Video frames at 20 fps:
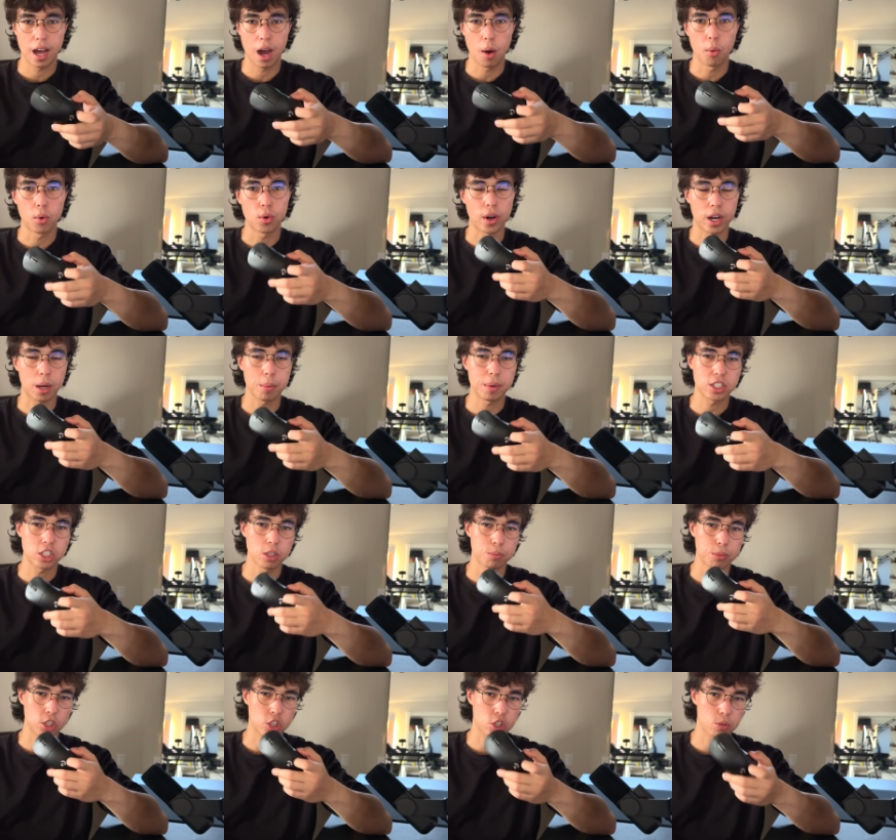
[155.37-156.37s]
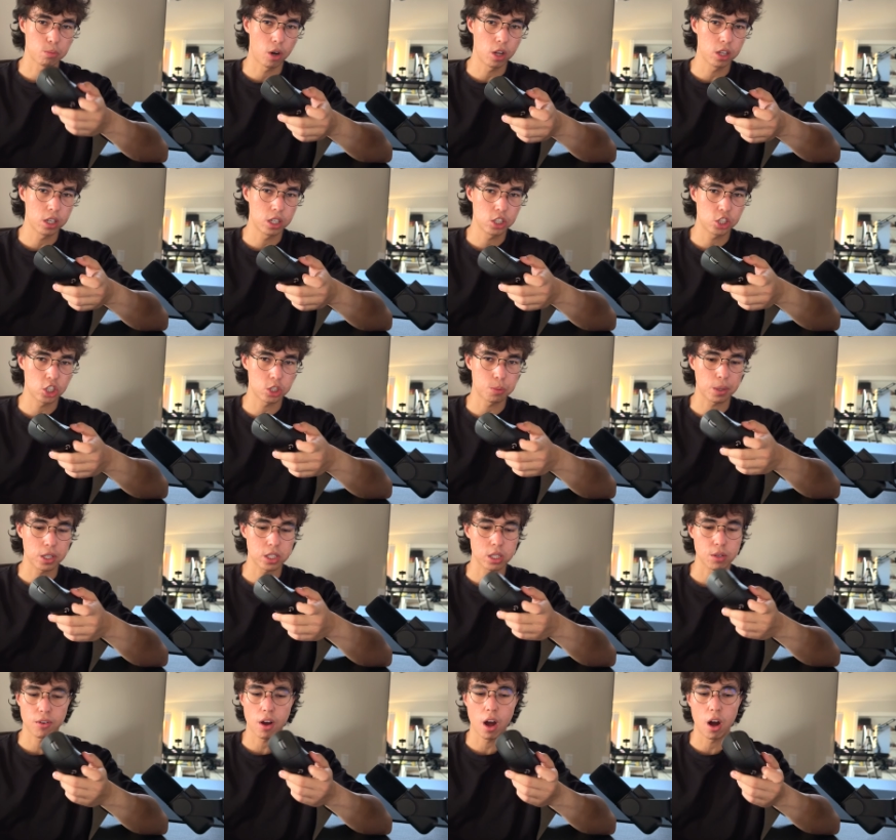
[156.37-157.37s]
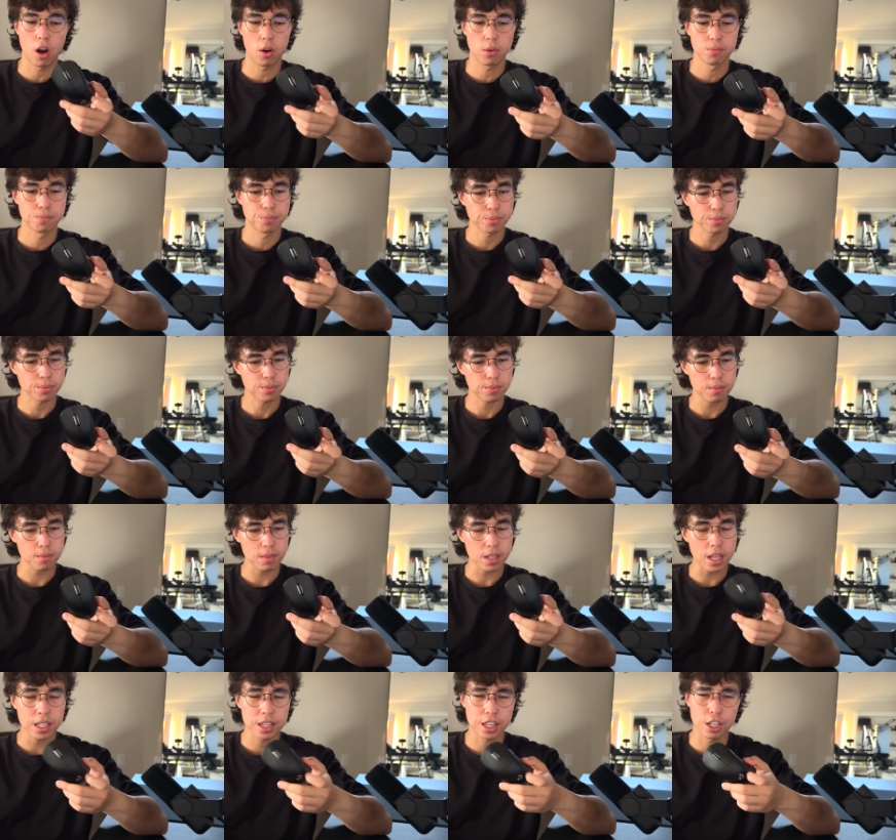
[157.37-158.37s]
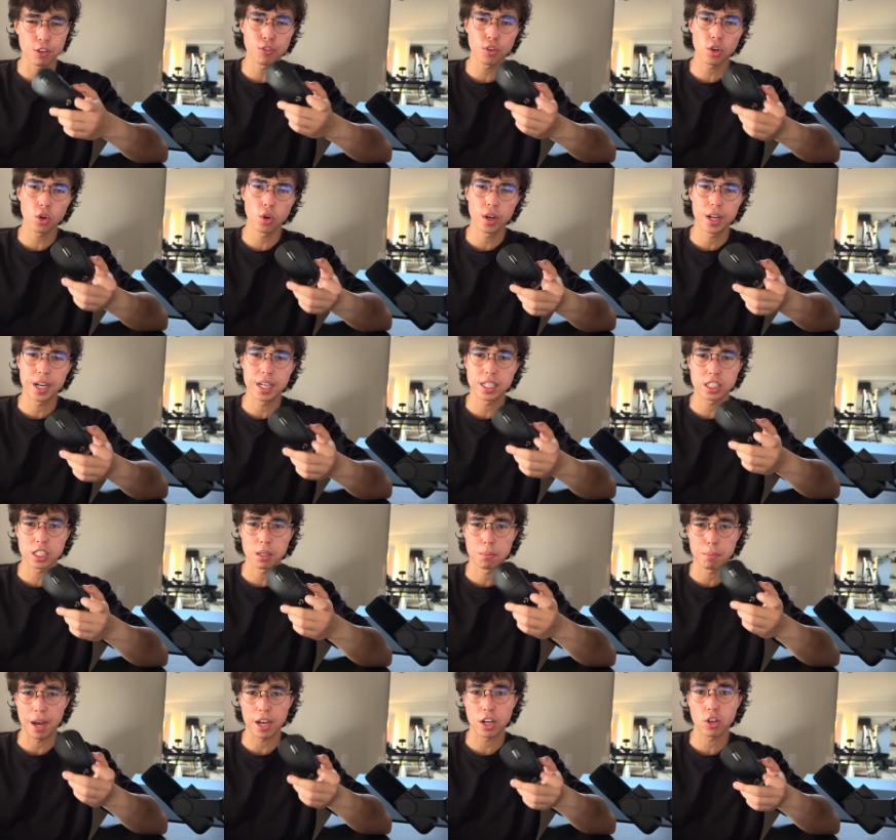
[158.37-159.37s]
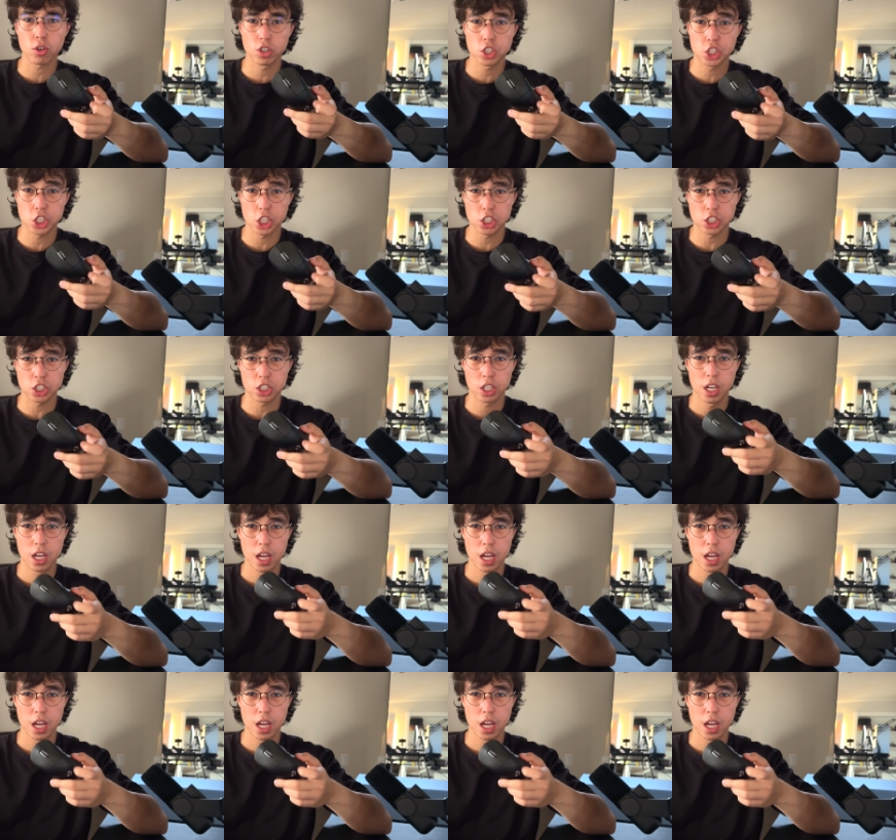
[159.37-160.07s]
I would recommend something smaller just because of how difficult it is to micro-adjust